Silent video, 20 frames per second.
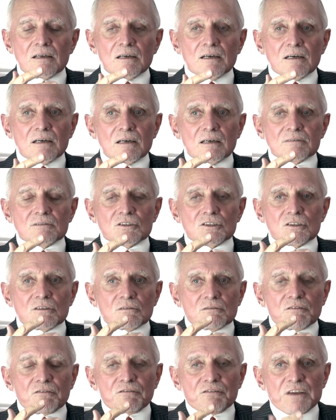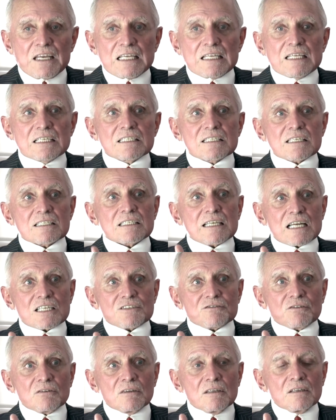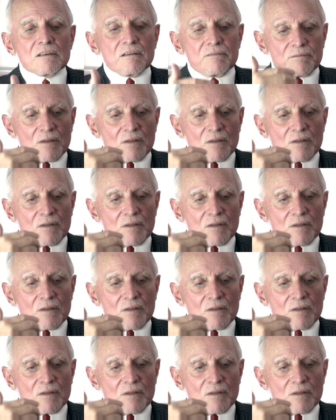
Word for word: to feeling successful.